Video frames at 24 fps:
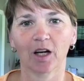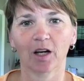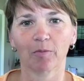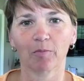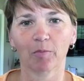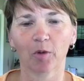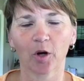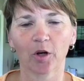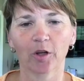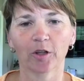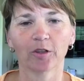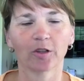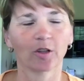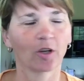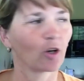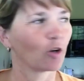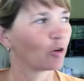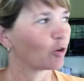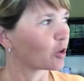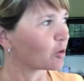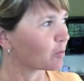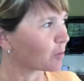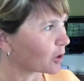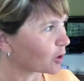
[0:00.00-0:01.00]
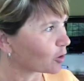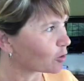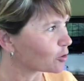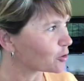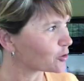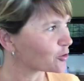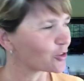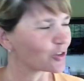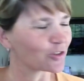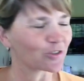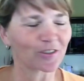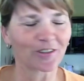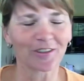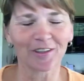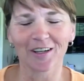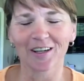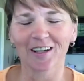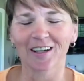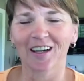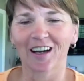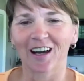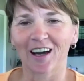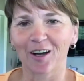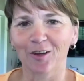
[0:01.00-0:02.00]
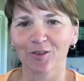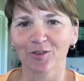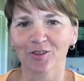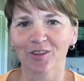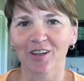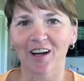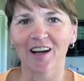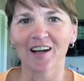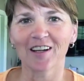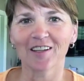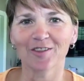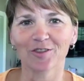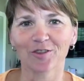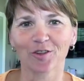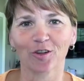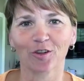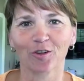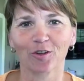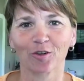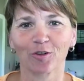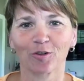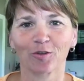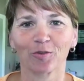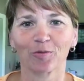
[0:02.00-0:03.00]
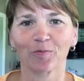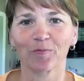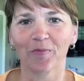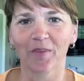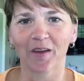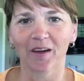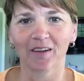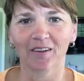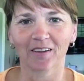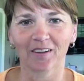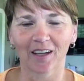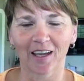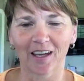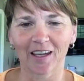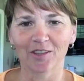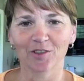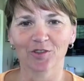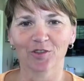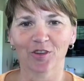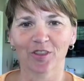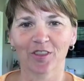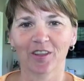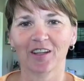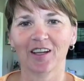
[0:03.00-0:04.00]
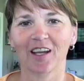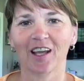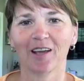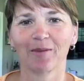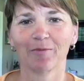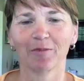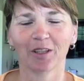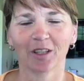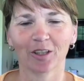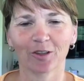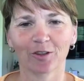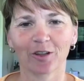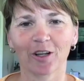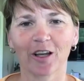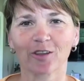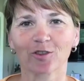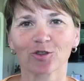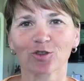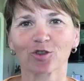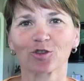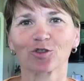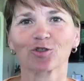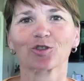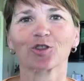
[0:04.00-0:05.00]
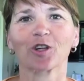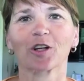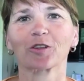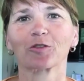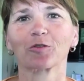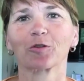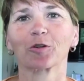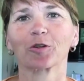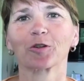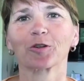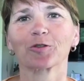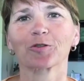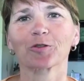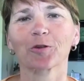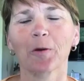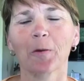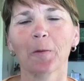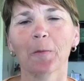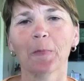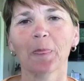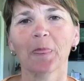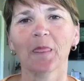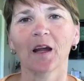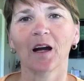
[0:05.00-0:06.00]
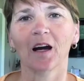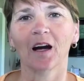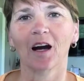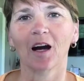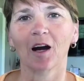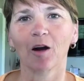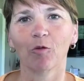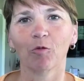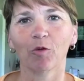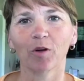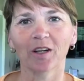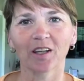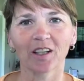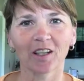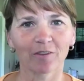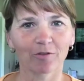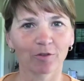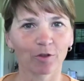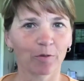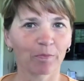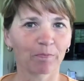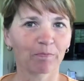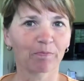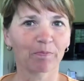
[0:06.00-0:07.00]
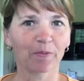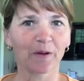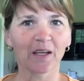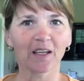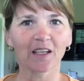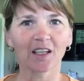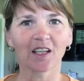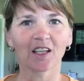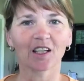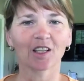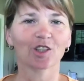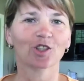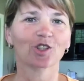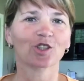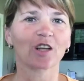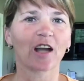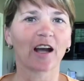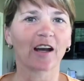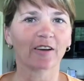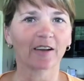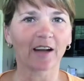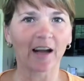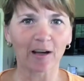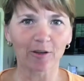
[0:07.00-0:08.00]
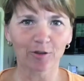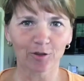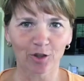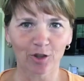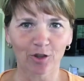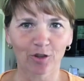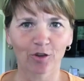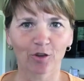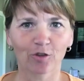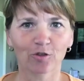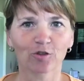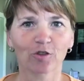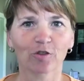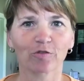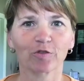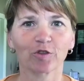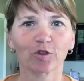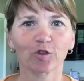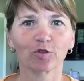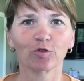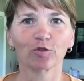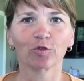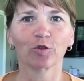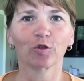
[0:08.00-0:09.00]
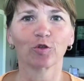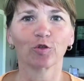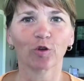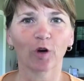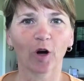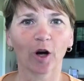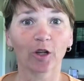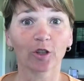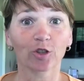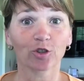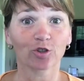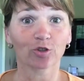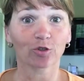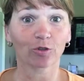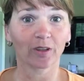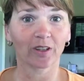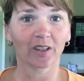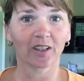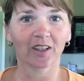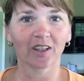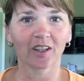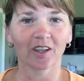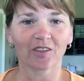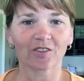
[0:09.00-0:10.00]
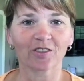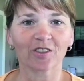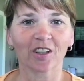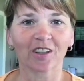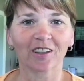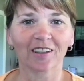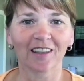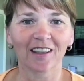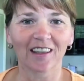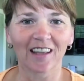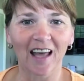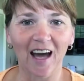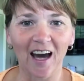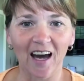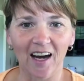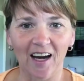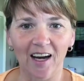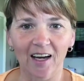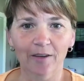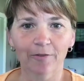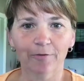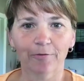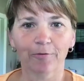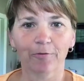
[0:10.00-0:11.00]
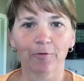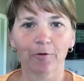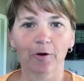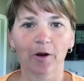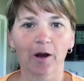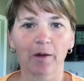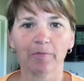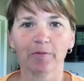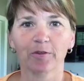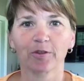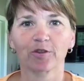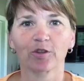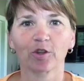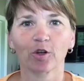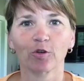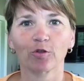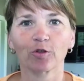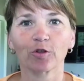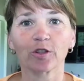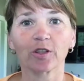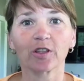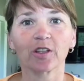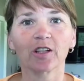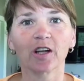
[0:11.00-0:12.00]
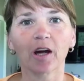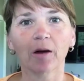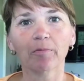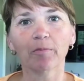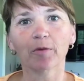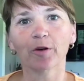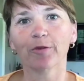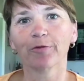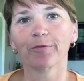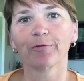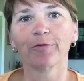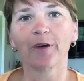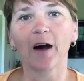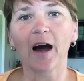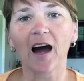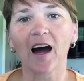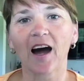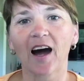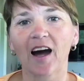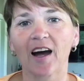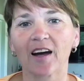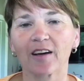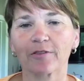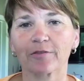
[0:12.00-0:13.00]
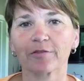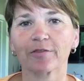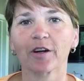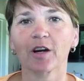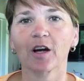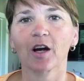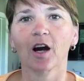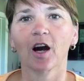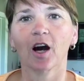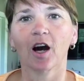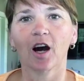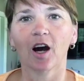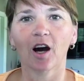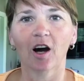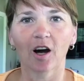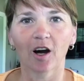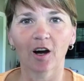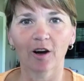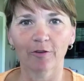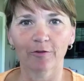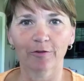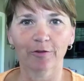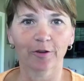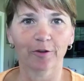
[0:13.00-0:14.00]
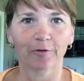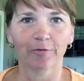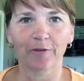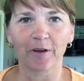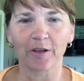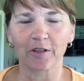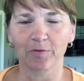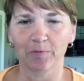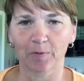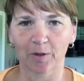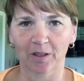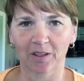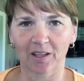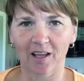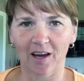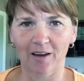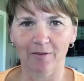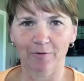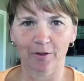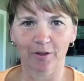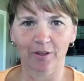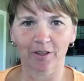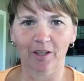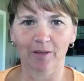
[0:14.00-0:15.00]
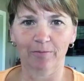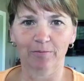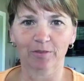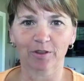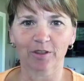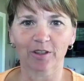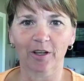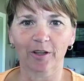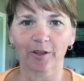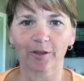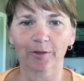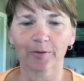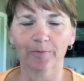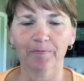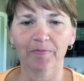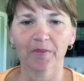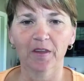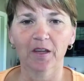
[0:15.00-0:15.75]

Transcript: barn. My horse is outside, so hence the name, the international headquarters. I want to give you a big shout out to those of you who are joining us live for episode number 5 of Facebook Live with Kim Snider.